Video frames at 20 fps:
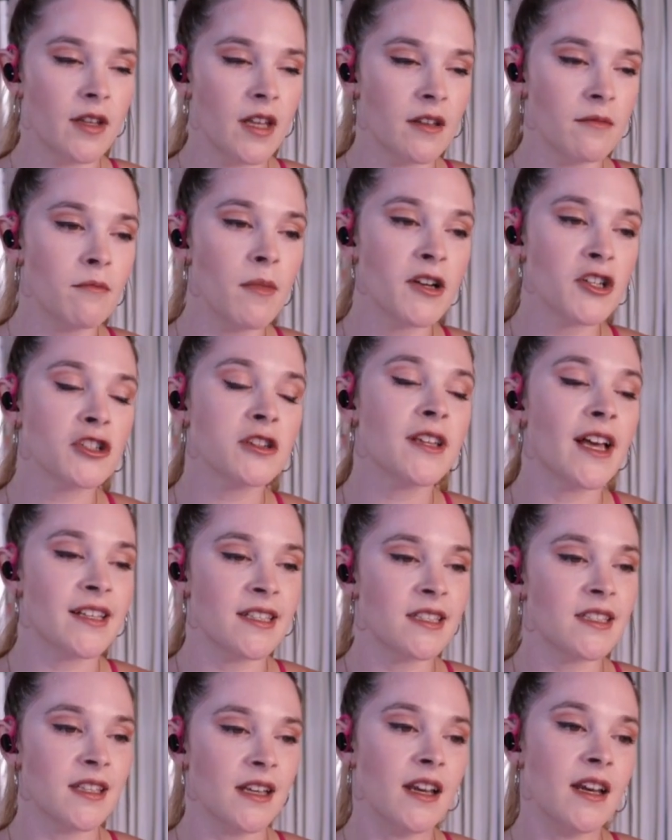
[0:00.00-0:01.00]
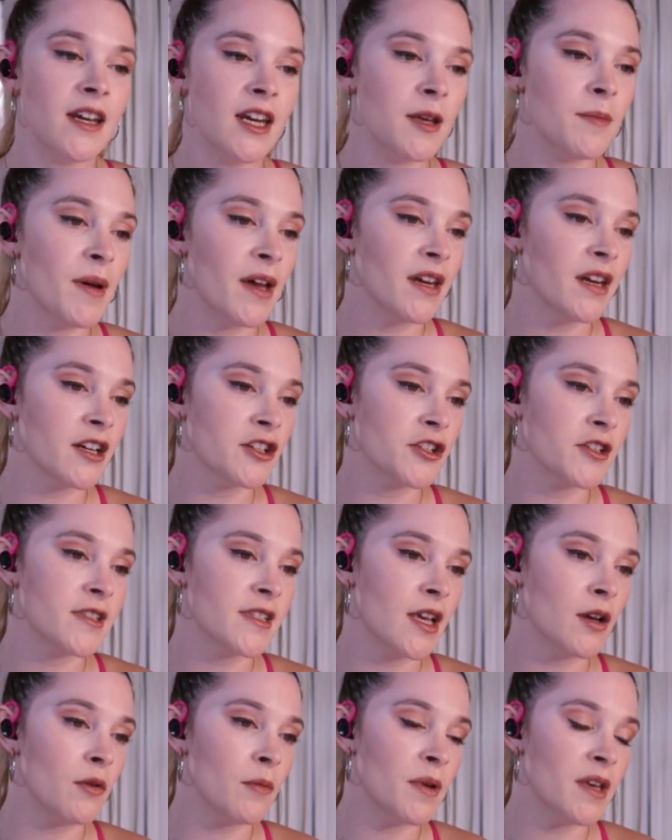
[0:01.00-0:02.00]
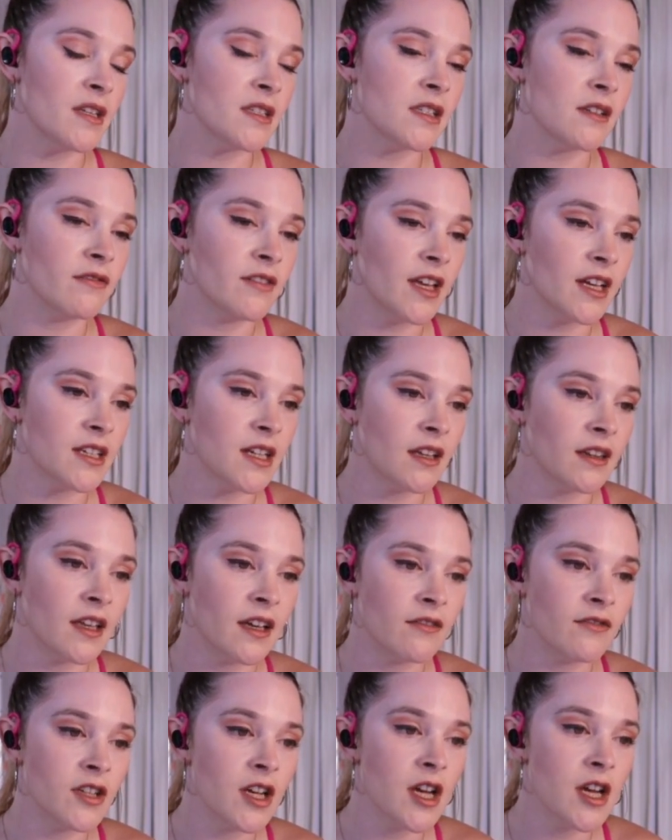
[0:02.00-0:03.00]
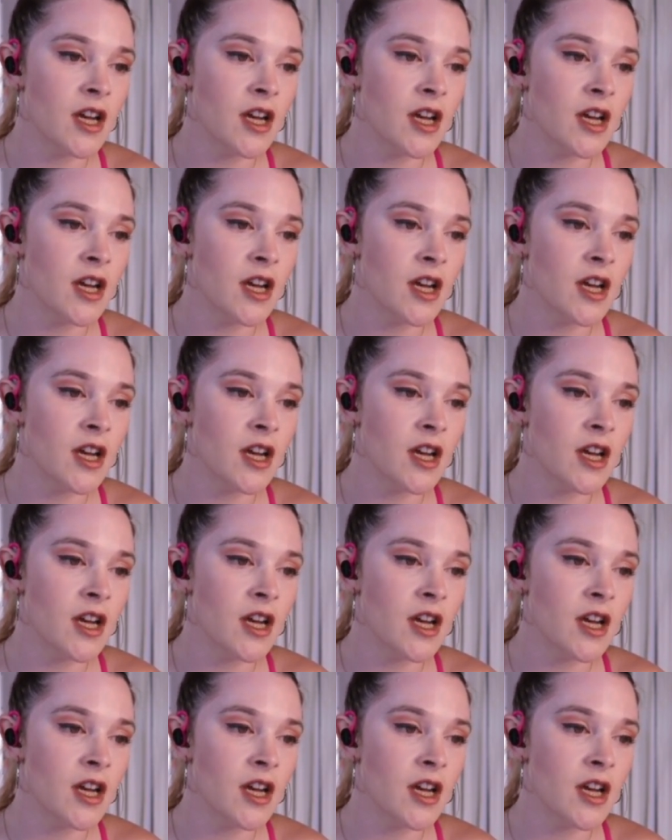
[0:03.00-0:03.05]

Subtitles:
much less knee bend, I should say, would be a stiff leg deadlift.